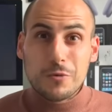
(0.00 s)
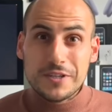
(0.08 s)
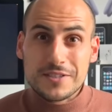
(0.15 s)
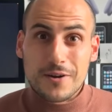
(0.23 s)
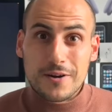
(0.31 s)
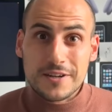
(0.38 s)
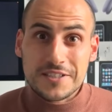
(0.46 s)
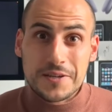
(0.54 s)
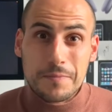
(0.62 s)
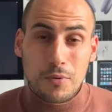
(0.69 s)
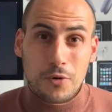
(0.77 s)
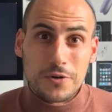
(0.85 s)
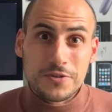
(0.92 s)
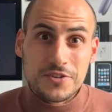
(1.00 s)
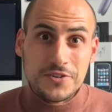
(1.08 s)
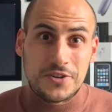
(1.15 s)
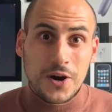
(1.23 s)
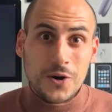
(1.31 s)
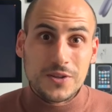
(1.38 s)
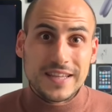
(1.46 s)
we start, it's important to
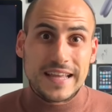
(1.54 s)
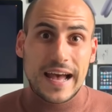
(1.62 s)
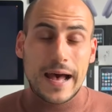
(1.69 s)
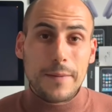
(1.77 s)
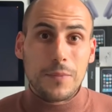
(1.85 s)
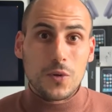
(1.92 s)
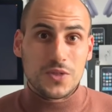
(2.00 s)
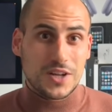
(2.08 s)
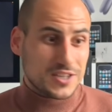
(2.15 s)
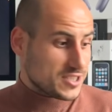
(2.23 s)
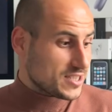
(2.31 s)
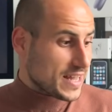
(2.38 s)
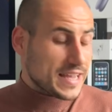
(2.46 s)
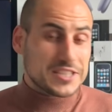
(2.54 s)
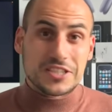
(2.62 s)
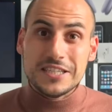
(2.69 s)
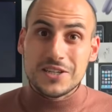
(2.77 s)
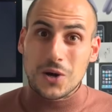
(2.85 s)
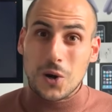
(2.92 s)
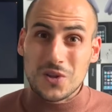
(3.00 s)
know that Apple doesn't actually
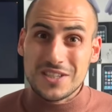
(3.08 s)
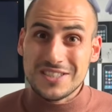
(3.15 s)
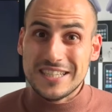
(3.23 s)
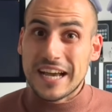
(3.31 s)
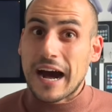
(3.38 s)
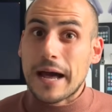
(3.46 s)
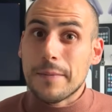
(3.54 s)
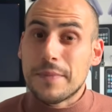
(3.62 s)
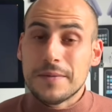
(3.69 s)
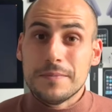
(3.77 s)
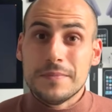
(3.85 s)
call this the iPad